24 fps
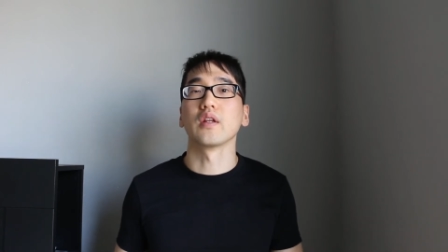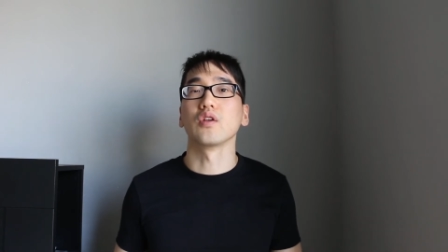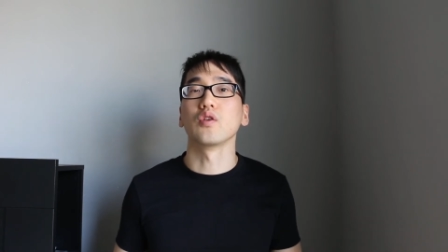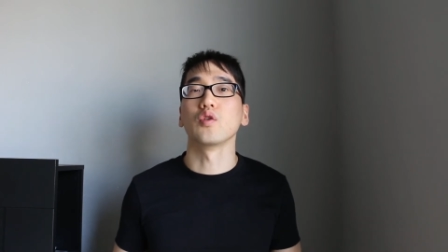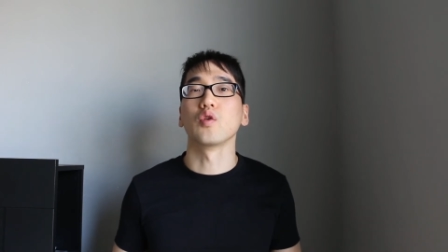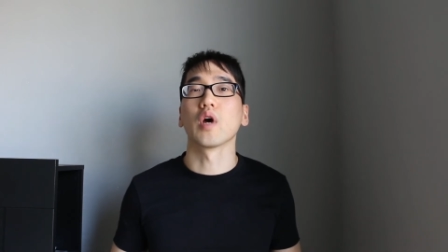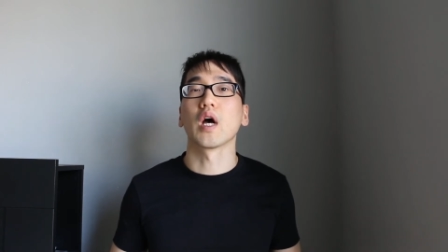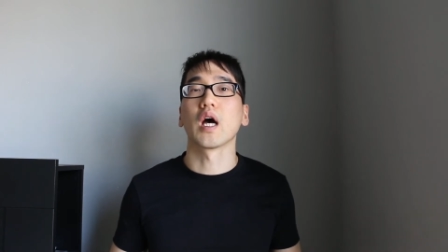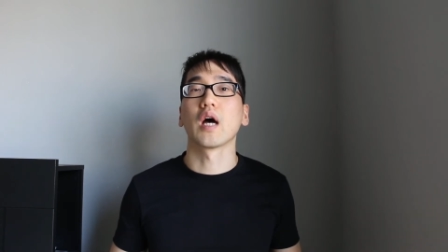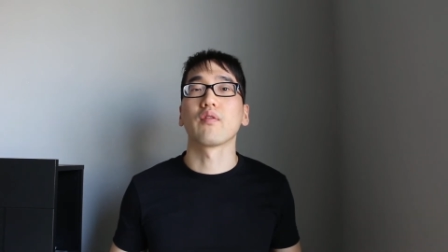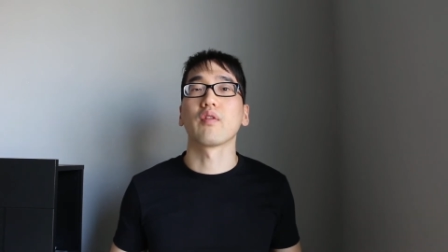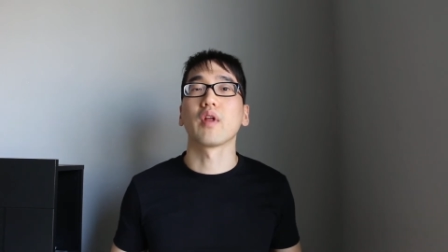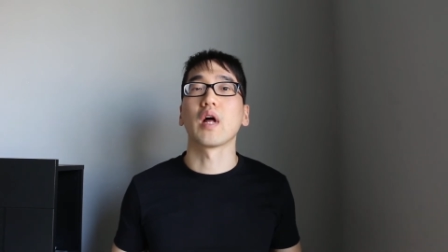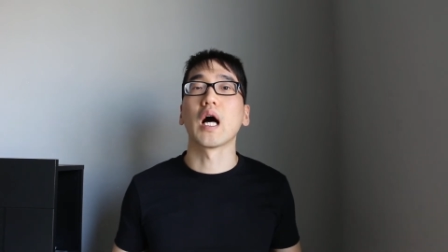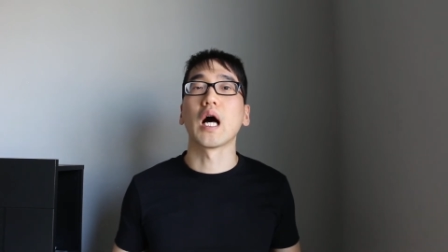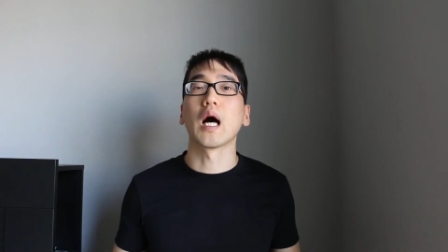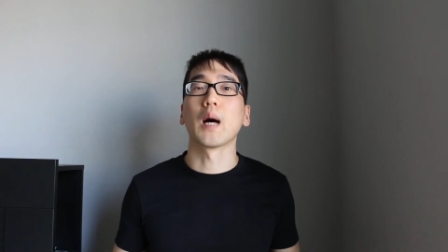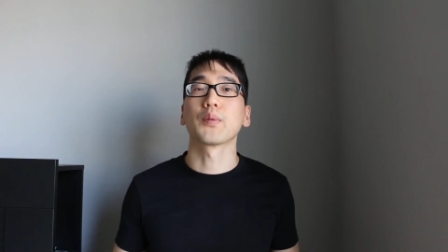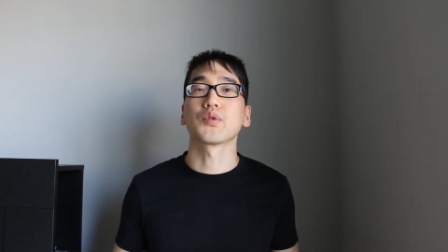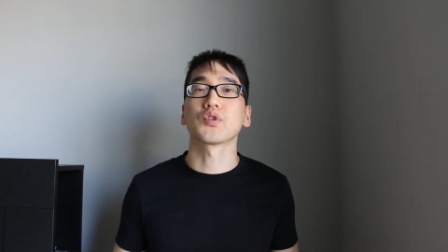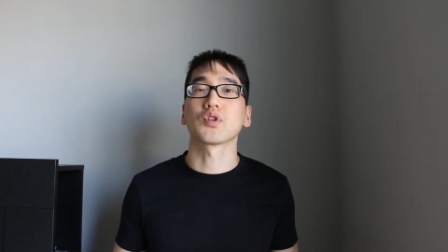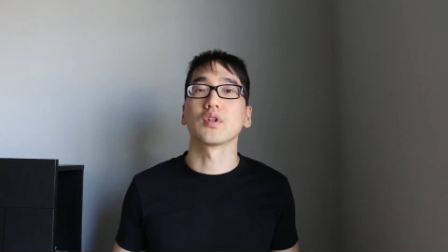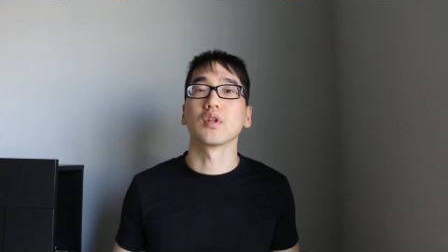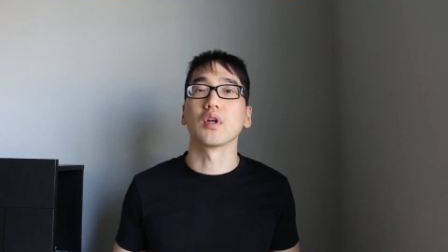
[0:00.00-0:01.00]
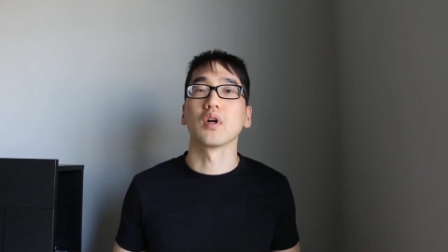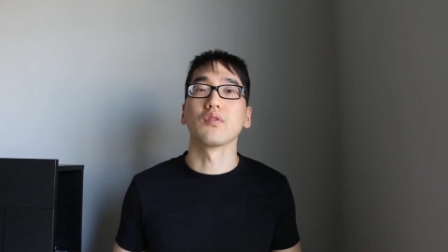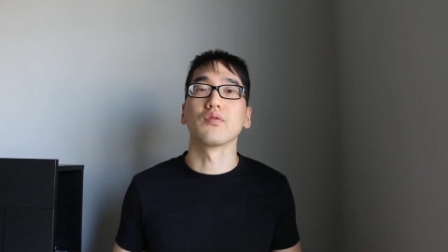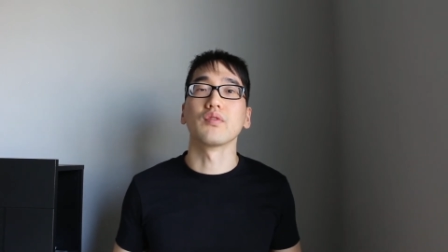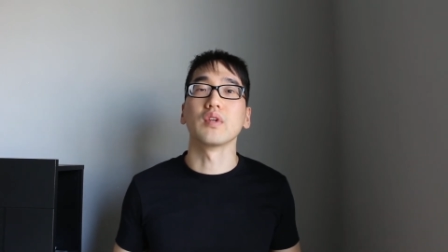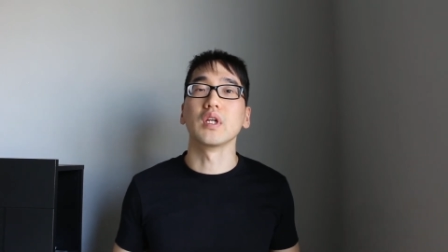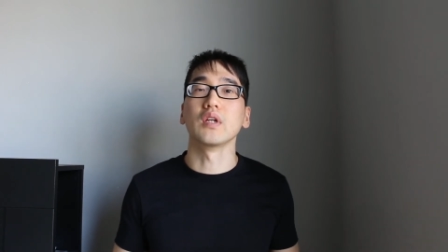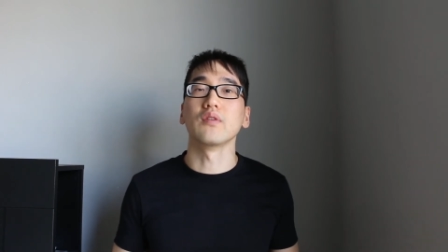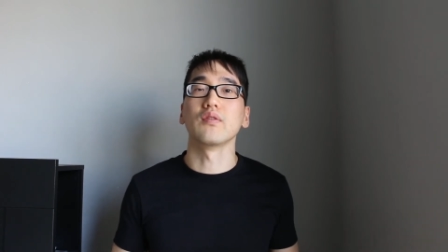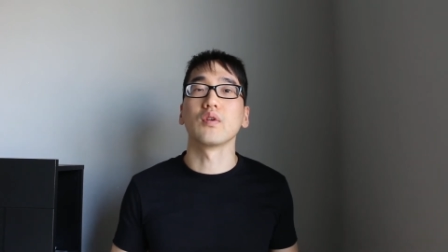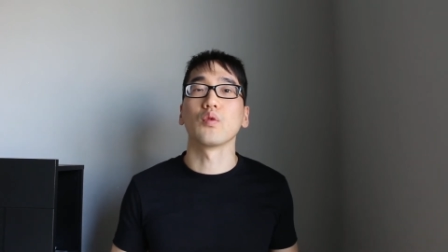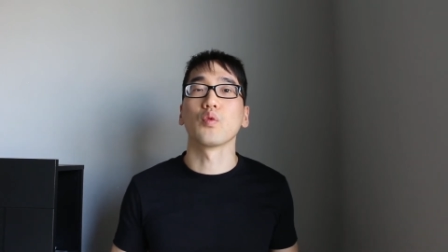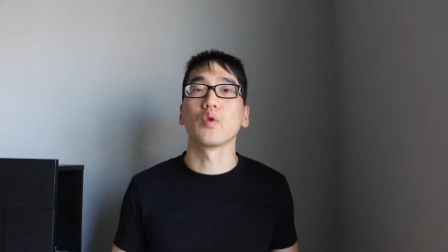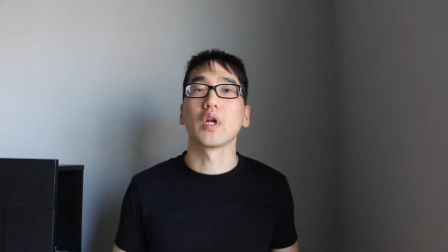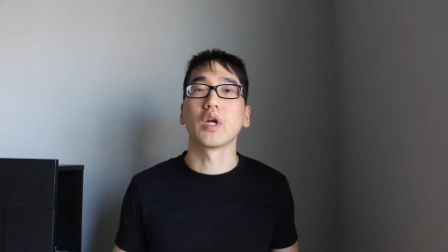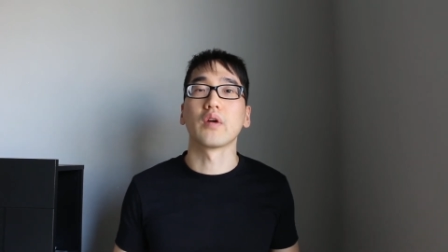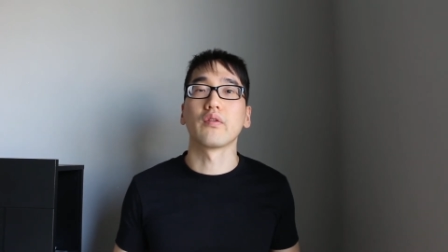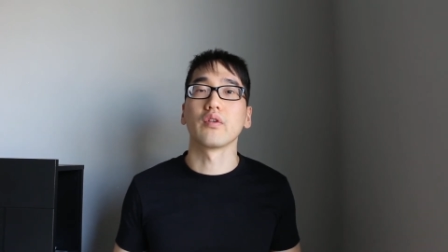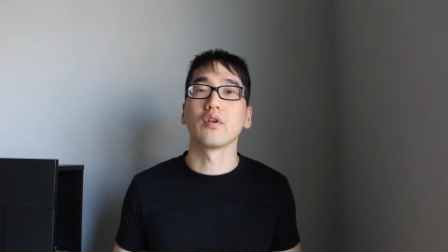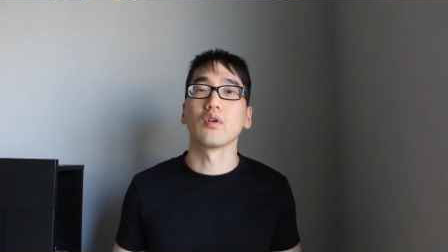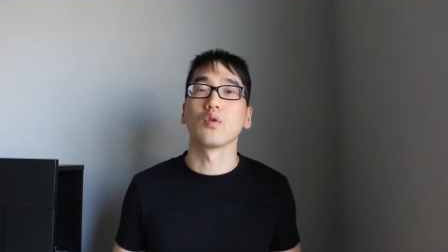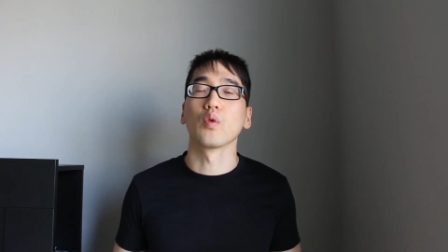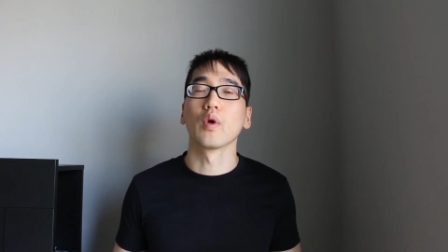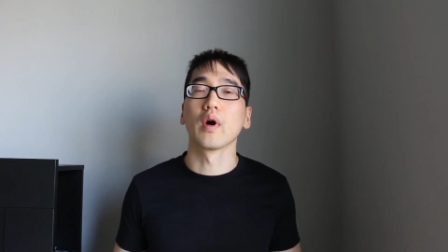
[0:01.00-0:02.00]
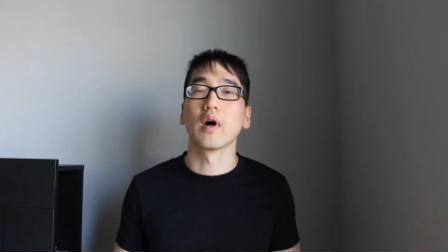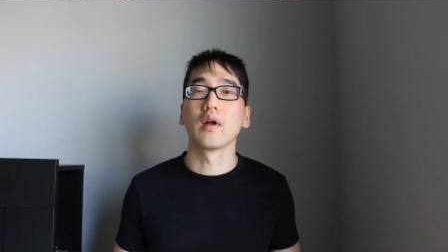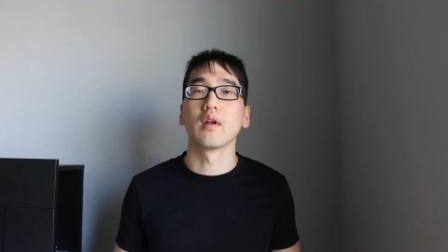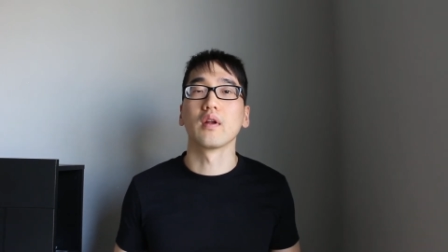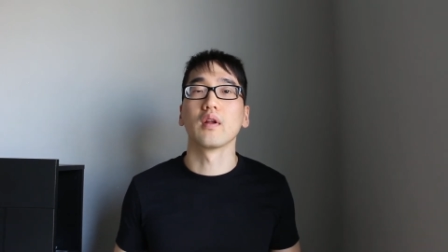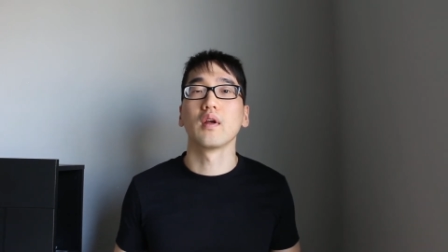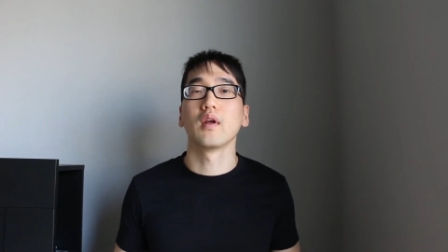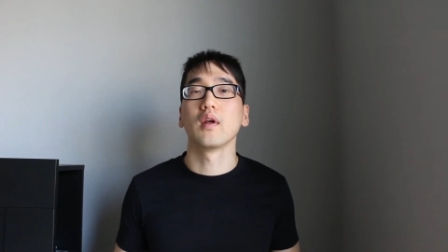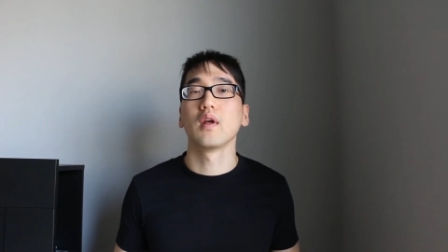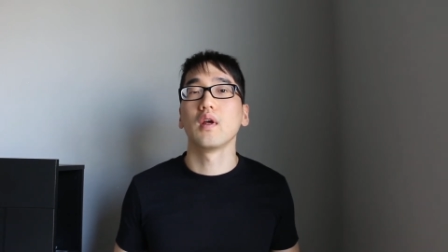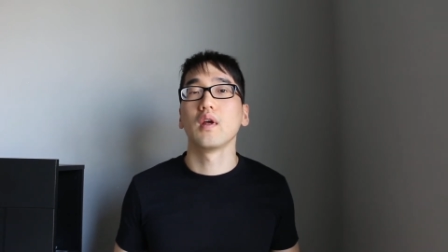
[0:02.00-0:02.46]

and you have the option of leaving whenever you want.